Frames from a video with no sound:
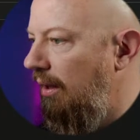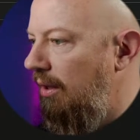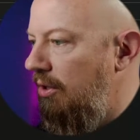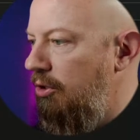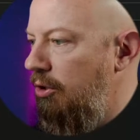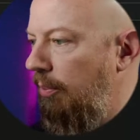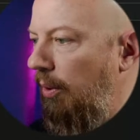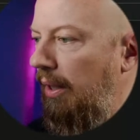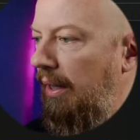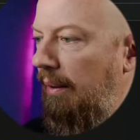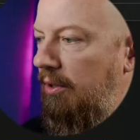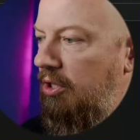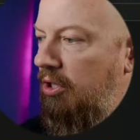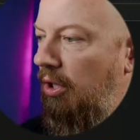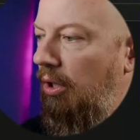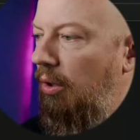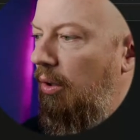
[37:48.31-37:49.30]
Super, and I'm
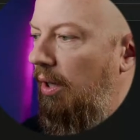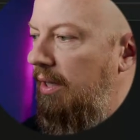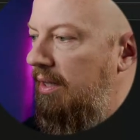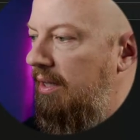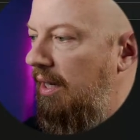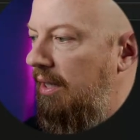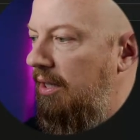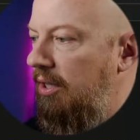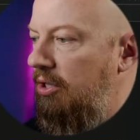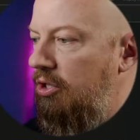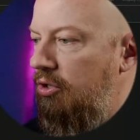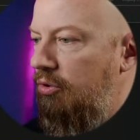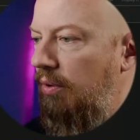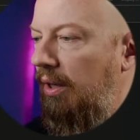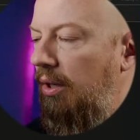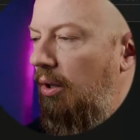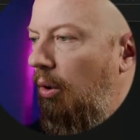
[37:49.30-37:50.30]
just going to go ahead and take these
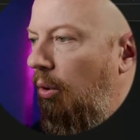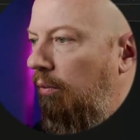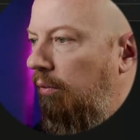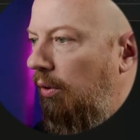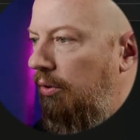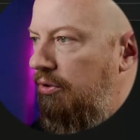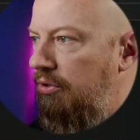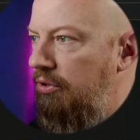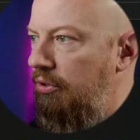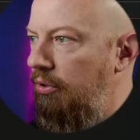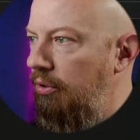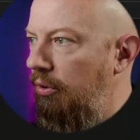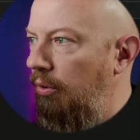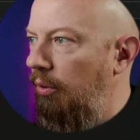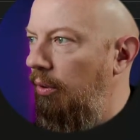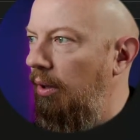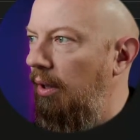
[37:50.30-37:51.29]
straight over
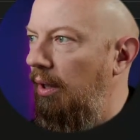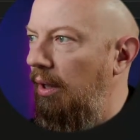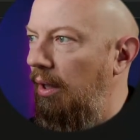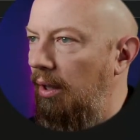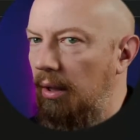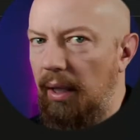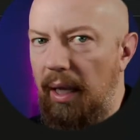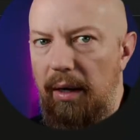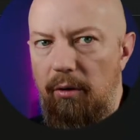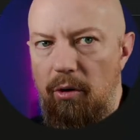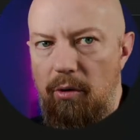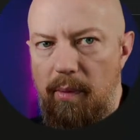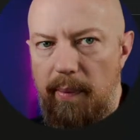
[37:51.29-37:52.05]
to Lightroom.